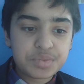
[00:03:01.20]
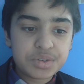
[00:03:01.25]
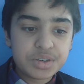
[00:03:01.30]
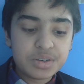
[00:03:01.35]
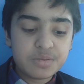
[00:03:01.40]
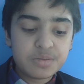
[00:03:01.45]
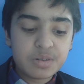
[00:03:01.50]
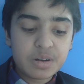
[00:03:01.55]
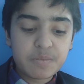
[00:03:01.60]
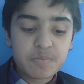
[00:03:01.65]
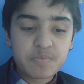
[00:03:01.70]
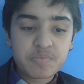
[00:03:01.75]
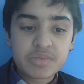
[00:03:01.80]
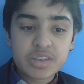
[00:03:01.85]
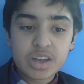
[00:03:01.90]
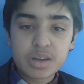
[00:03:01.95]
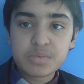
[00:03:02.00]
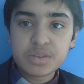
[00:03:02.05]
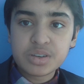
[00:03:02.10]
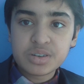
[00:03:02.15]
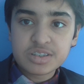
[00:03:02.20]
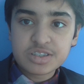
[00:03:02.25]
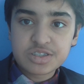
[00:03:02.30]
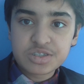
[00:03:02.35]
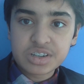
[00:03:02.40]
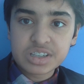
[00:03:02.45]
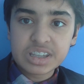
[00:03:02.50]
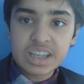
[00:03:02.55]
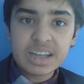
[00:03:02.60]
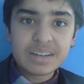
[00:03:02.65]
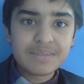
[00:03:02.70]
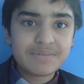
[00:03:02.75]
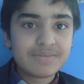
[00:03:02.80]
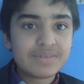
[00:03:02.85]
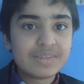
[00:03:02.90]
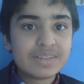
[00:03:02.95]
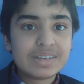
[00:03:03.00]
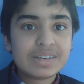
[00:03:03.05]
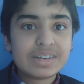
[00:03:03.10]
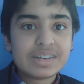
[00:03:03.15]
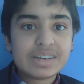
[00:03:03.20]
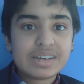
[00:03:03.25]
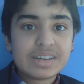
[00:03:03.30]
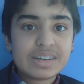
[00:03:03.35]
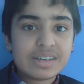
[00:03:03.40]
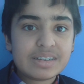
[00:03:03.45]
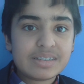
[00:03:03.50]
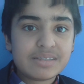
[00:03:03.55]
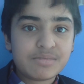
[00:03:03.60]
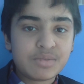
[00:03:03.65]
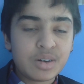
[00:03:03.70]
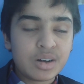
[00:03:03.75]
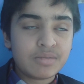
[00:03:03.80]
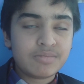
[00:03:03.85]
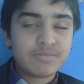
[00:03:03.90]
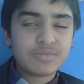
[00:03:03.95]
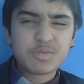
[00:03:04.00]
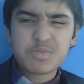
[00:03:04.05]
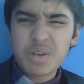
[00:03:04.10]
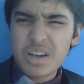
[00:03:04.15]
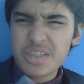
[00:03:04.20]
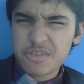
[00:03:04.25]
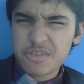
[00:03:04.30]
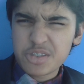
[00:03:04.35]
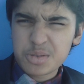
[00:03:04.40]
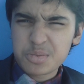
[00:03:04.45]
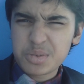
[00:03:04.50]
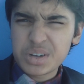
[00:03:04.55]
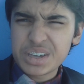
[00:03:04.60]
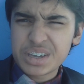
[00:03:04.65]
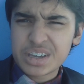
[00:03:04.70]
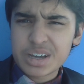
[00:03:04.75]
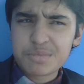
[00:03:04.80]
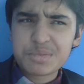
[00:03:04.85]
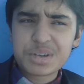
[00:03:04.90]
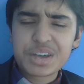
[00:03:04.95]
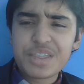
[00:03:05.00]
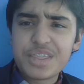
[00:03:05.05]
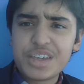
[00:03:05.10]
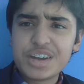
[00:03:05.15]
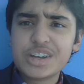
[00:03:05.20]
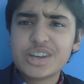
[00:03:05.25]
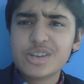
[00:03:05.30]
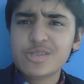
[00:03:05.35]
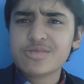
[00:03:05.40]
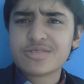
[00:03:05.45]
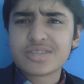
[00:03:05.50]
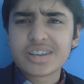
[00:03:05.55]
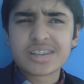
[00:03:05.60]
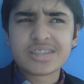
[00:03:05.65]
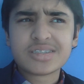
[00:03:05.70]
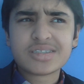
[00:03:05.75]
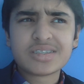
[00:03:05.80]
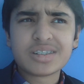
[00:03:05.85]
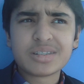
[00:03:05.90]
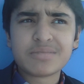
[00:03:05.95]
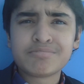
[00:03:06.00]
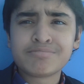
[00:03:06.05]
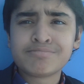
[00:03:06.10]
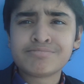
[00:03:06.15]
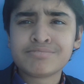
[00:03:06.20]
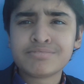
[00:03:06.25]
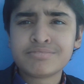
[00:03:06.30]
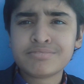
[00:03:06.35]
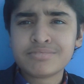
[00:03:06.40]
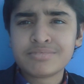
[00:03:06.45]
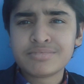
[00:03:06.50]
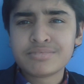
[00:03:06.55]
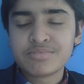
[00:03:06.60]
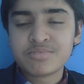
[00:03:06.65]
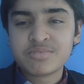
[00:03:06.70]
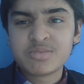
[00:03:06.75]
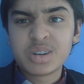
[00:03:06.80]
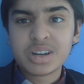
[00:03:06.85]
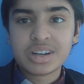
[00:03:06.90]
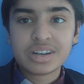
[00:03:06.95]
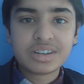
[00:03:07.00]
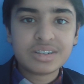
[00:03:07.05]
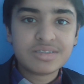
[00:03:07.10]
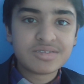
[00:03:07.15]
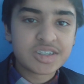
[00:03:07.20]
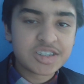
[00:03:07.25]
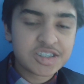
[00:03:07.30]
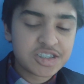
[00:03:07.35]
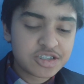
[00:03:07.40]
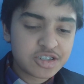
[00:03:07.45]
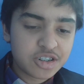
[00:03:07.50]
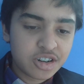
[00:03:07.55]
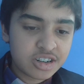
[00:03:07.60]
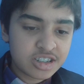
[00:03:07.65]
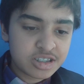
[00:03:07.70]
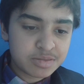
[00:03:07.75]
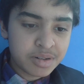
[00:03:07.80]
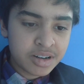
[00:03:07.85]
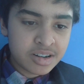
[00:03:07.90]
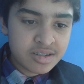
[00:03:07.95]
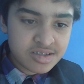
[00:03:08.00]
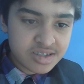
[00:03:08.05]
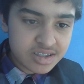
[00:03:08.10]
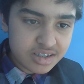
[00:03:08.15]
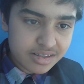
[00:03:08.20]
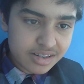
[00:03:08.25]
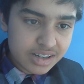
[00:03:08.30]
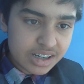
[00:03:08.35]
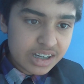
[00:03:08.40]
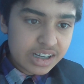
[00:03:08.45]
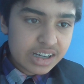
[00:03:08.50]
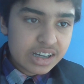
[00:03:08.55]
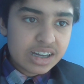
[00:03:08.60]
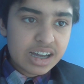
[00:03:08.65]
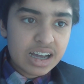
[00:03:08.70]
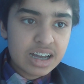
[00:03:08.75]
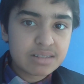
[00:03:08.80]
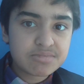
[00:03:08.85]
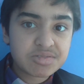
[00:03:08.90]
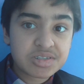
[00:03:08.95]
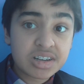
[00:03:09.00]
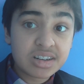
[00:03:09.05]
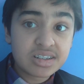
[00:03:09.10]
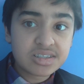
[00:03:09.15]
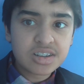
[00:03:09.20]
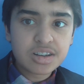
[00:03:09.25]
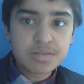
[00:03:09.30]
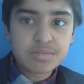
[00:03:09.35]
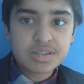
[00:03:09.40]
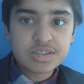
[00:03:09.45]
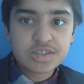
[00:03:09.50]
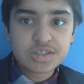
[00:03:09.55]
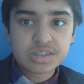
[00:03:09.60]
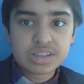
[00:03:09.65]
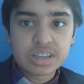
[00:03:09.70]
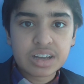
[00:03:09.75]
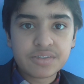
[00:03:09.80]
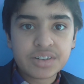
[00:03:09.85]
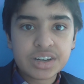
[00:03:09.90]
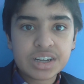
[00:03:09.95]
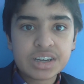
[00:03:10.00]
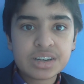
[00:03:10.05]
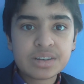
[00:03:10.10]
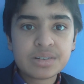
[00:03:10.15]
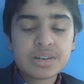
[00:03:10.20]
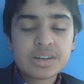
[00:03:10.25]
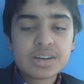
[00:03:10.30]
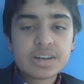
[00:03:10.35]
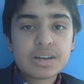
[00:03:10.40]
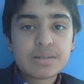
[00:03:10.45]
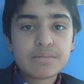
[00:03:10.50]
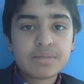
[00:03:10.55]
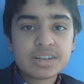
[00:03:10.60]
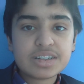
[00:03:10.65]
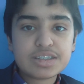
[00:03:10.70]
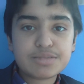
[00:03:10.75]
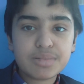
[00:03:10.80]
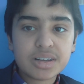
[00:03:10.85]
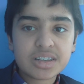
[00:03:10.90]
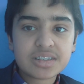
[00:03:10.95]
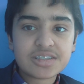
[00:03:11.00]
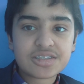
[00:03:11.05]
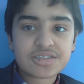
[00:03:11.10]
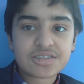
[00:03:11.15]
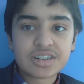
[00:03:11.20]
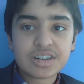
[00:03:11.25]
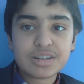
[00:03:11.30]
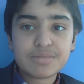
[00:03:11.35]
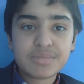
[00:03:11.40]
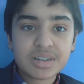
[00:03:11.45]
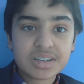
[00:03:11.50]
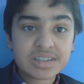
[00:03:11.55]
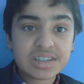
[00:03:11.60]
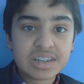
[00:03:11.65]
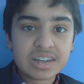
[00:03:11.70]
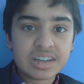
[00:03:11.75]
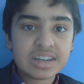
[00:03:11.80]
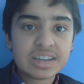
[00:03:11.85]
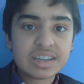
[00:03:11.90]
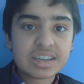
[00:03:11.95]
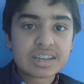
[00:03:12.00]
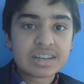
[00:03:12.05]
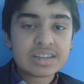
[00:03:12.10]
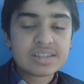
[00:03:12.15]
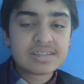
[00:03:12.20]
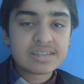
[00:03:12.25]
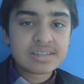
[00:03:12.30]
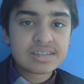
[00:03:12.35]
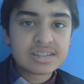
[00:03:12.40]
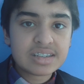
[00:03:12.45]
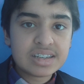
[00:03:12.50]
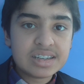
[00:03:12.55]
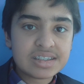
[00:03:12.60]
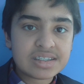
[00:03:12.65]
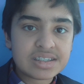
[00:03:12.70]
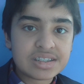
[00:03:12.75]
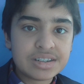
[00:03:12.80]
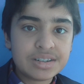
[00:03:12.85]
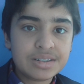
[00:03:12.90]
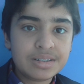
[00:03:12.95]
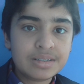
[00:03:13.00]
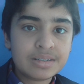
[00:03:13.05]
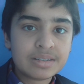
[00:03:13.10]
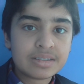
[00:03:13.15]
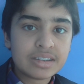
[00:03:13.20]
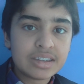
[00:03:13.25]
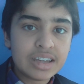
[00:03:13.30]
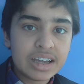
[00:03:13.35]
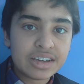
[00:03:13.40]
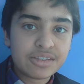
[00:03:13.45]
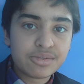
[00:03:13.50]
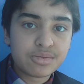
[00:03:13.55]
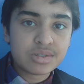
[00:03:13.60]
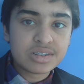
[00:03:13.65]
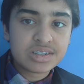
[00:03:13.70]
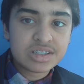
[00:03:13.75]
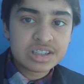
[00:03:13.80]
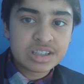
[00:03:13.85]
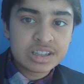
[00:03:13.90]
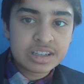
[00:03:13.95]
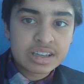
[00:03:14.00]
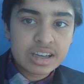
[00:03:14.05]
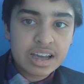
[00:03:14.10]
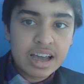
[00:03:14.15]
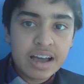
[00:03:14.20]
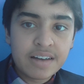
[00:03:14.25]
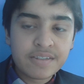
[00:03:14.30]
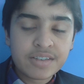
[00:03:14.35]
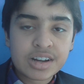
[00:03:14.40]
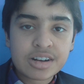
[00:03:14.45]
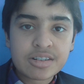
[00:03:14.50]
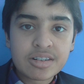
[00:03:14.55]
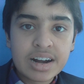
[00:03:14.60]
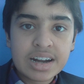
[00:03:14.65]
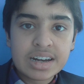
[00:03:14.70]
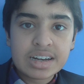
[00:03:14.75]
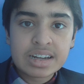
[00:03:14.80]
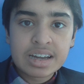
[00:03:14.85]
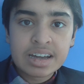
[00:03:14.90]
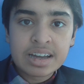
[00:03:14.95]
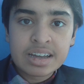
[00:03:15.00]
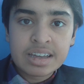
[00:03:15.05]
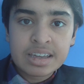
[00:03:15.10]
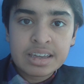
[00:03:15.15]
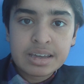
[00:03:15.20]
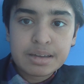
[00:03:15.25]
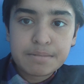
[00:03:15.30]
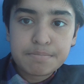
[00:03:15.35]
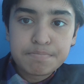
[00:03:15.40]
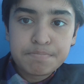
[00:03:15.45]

you enjoyed that. Well, the for the week coming and the news that's, world news that's just gone, I suppose. So guys, hope you enjoyed that video. Please multiscribe, multi-like, see you soon. Thank you for watching, have a great day.